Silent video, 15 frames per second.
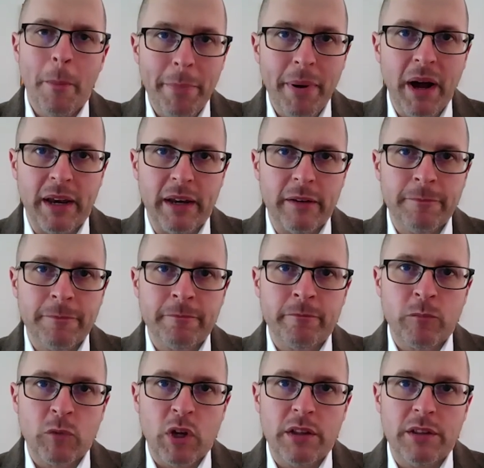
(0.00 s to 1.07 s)
But
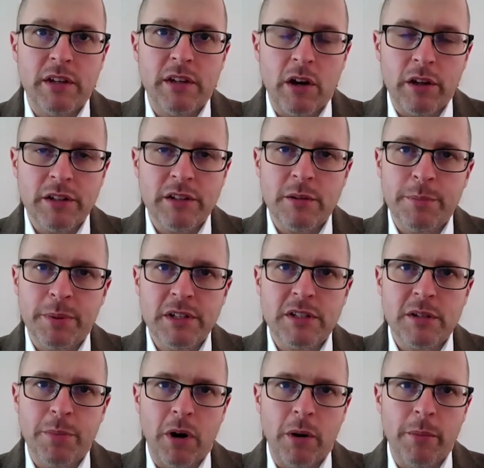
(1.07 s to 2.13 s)
the Arlington Police
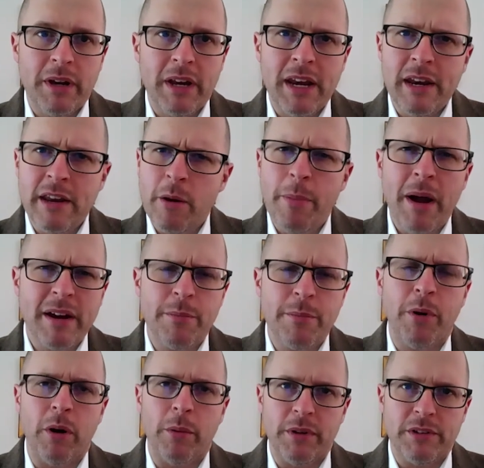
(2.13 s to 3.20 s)
Department and nearby
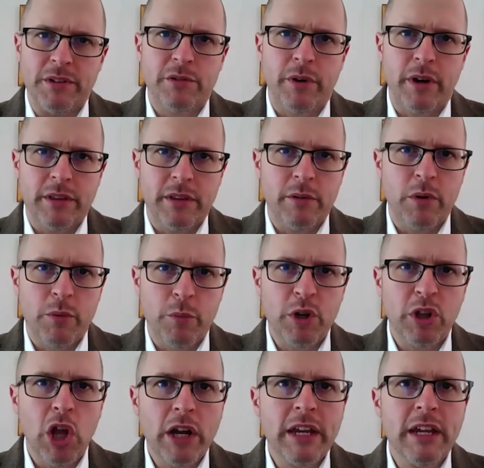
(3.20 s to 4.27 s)
departments, right? That we're
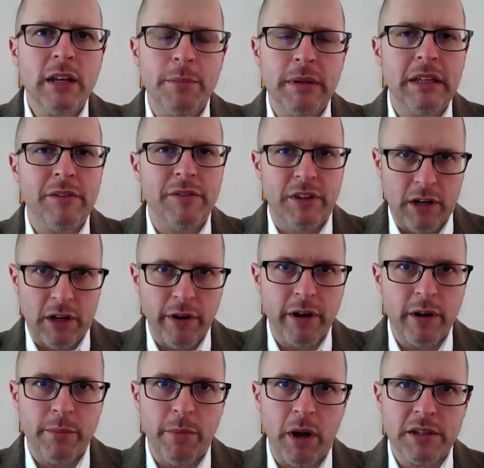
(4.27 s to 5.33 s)
lucky to be living in
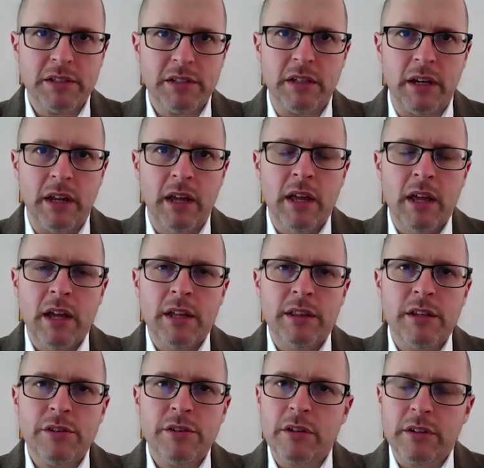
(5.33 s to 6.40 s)
Greater Boston.
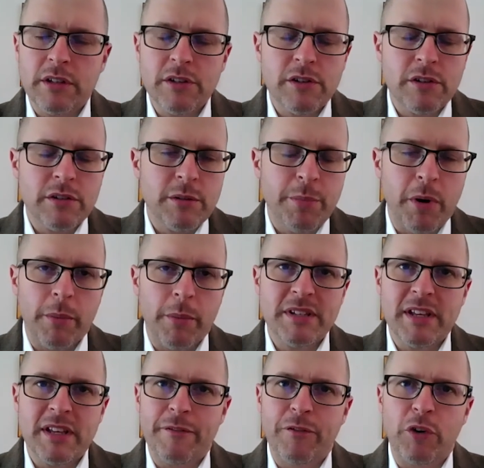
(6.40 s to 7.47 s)
These are departments
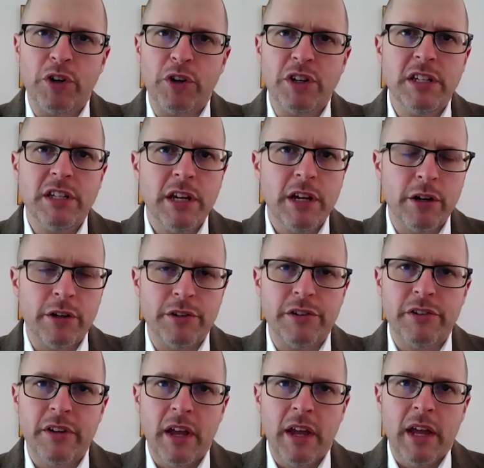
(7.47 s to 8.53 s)
that for
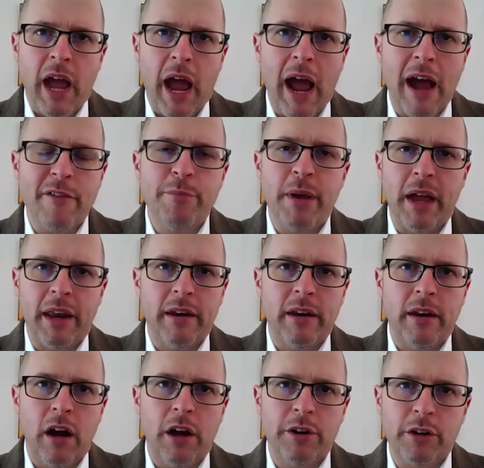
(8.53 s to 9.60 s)
years have
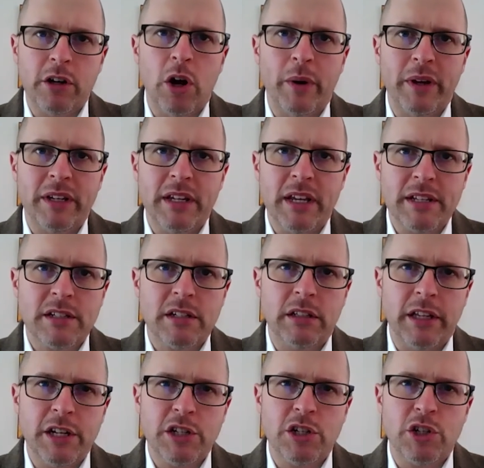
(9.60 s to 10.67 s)
been undergoing
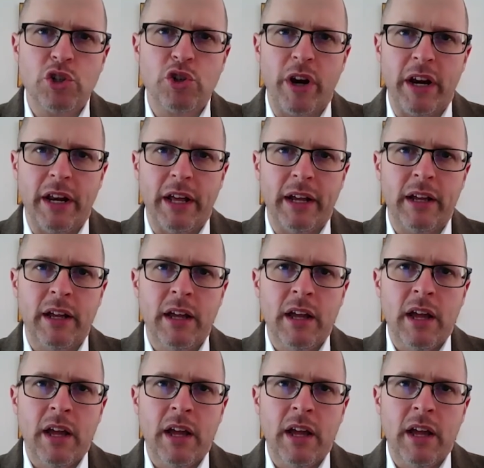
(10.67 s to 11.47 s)
de-escalation training